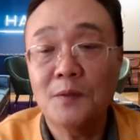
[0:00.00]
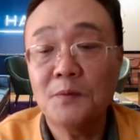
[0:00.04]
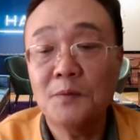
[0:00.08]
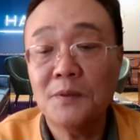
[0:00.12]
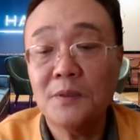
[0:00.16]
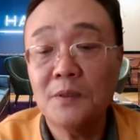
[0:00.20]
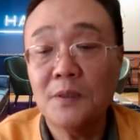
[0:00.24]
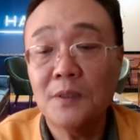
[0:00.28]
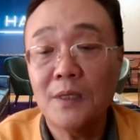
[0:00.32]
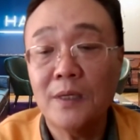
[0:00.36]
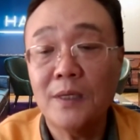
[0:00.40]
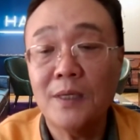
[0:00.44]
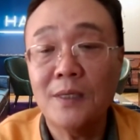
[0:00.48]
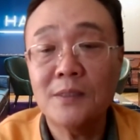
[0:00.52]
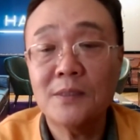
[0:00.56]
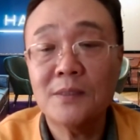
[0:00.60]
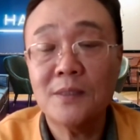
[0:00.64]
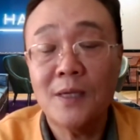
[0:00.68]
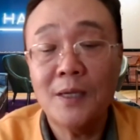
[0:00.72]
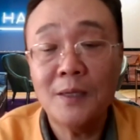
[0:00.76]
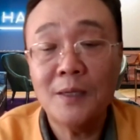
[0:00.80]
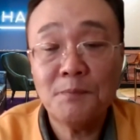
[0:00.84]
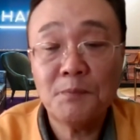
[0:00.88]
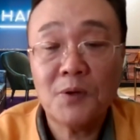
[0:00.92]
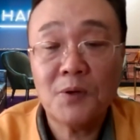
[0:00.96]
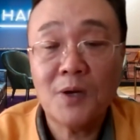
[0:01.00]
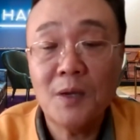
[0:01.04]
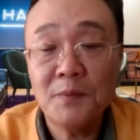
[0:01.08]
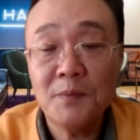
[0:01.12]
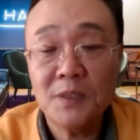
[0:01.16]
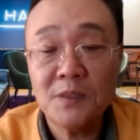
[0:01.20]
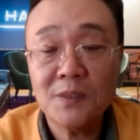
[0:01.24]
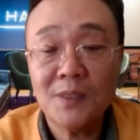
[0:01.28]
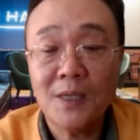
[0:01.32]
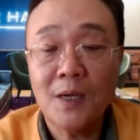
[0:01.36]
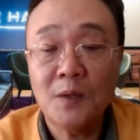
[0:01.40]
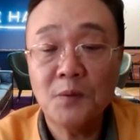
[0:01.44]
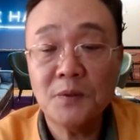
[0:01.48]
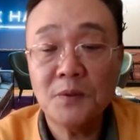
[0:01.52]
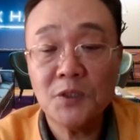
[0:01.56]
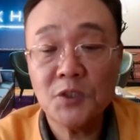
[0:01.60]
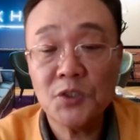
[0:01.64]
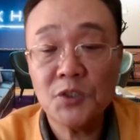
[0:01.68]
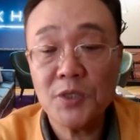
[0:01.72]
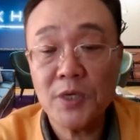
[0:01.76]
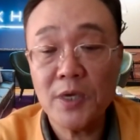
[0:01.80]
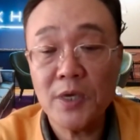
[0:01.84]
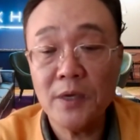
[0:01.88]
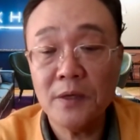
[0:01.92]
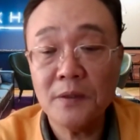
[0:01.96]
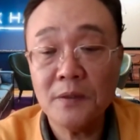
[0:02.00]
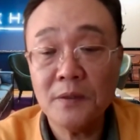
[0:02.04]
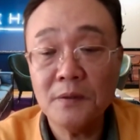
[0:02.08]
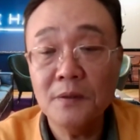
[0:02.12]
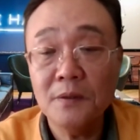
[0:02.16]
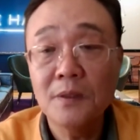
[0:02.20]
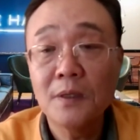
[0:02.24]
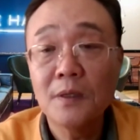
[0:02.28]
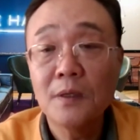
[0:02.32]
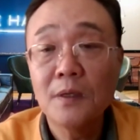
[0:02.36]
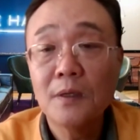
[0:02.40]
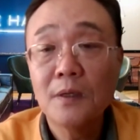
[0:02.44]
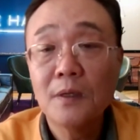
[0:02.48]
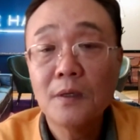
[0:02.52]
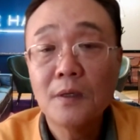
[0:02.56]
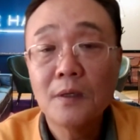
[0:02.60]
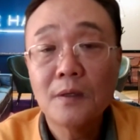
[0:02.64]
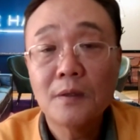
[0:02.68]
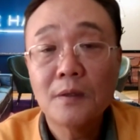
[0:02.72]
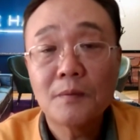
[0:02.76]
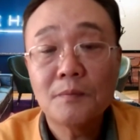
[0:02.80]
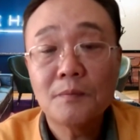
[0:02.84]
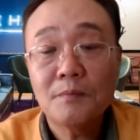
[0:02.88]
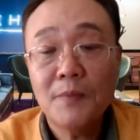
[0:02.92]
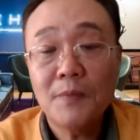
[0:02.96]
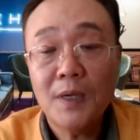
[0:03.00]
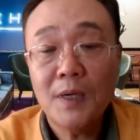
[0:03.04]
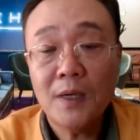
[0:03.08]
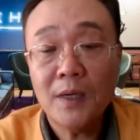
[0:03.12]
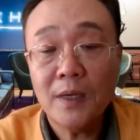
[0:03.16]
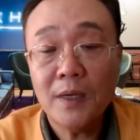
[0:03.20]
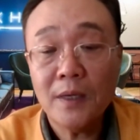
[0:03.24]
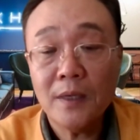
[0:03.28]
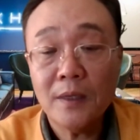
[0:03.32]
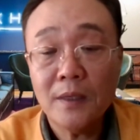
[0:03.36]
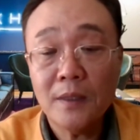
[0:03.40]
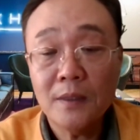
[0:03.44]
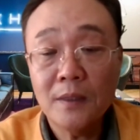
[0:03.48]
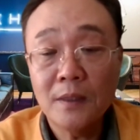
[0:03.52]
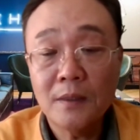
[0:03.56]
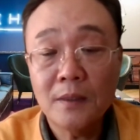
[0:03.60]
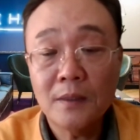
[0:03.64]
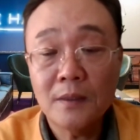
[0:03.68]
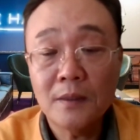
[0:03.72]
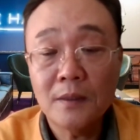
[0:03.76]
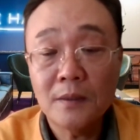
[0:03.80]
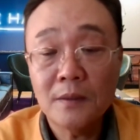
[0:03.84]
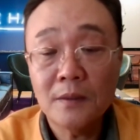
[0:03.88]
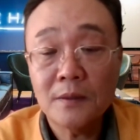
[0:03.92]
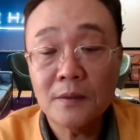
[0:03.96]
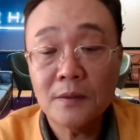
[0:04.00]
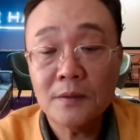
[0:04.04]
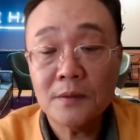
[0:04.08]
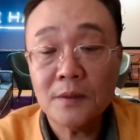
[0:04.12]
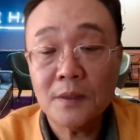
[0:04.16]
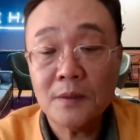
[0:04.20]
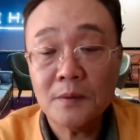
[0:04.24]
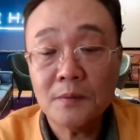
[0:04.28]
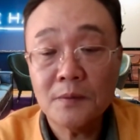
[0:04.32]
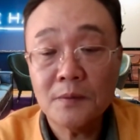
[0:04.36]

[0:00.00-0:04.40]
I will, as I promised, I will share my uh,